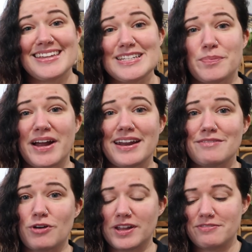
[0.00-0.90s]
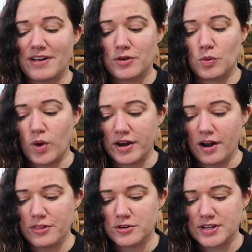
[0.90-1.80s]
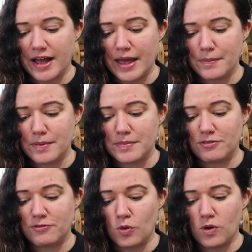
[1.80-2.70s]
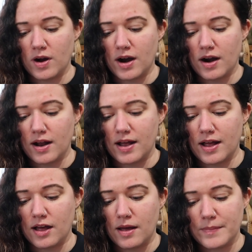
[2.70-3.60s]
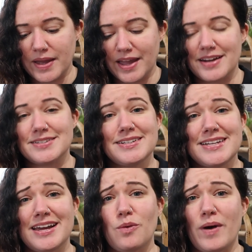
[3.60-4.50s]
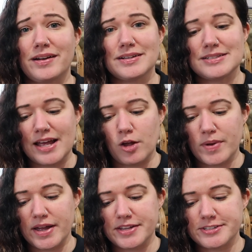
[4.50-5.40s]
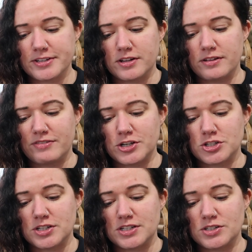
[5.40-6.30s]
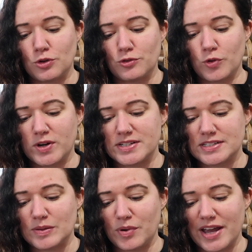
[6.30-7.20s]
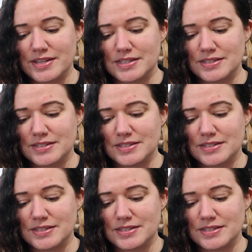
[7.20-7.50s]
This brand I've only found one other time before, and it did take a while to sell, but it still eventually sold for a decent price.